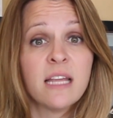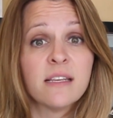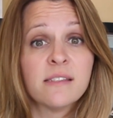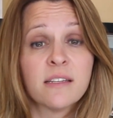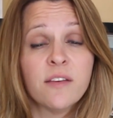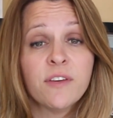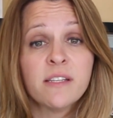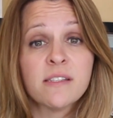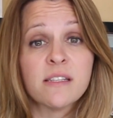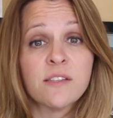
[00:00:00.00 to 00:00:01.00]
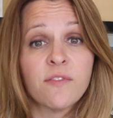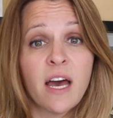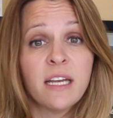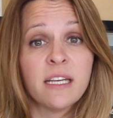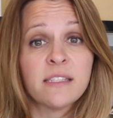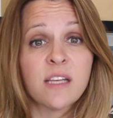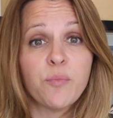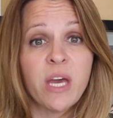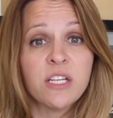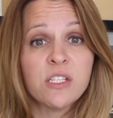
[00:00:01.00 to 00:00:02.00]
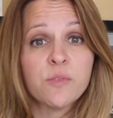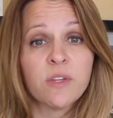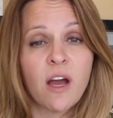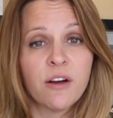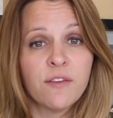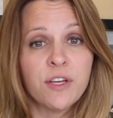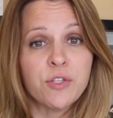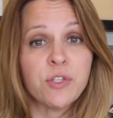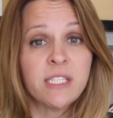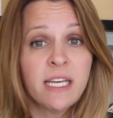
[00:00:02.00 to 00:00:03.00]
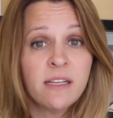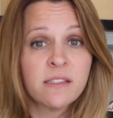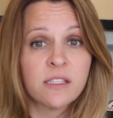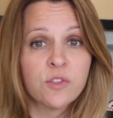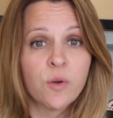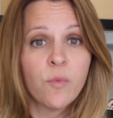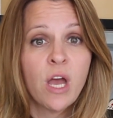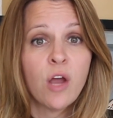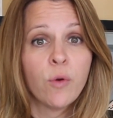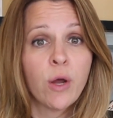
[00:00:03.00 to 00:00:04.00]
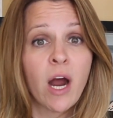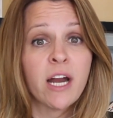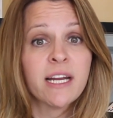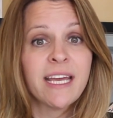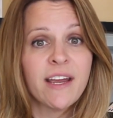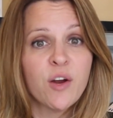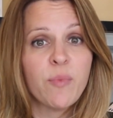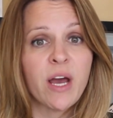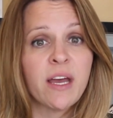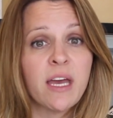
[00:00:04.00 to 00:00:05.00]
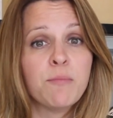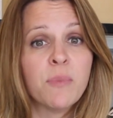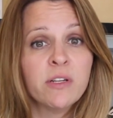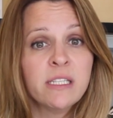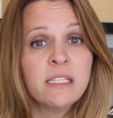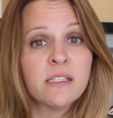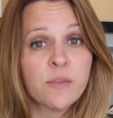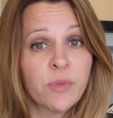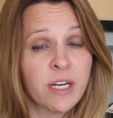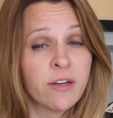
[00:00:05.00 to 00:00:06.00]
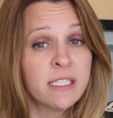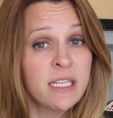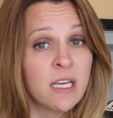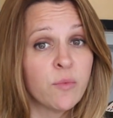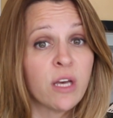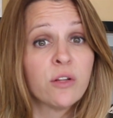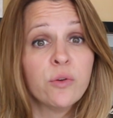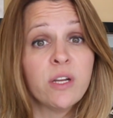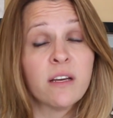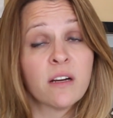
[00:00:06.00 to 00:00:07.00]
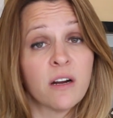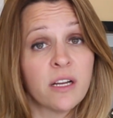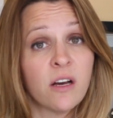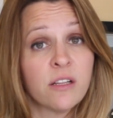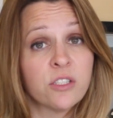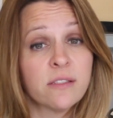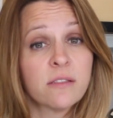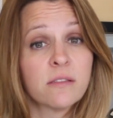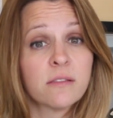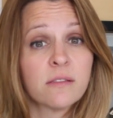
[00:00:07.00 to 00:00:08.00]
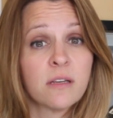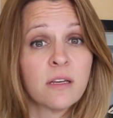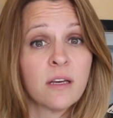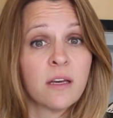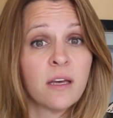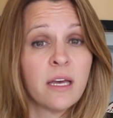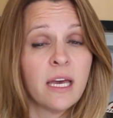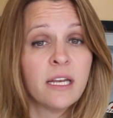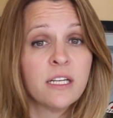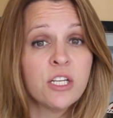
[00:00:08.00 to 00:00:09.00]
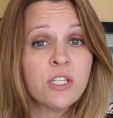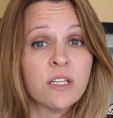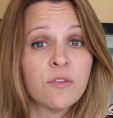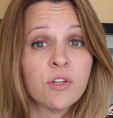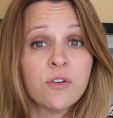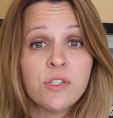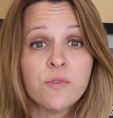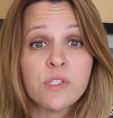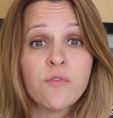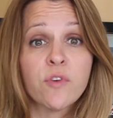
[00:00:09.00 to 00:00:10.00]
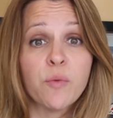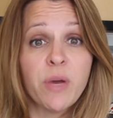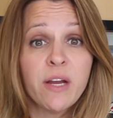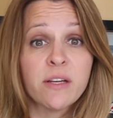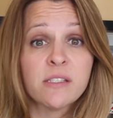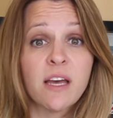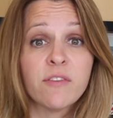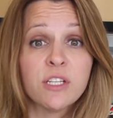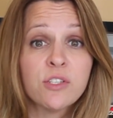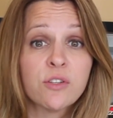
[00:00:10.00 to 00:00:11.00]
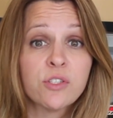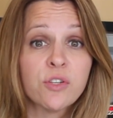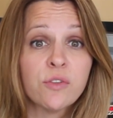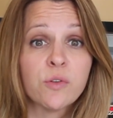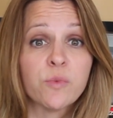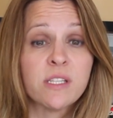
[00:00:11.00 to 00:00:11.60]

The significance of this finding is that patients with Cardiofaciocutaneous syndrome require care by a multidisciplinary team, including a cardiologist. In addition, the recurrence risk for the parents to have additional children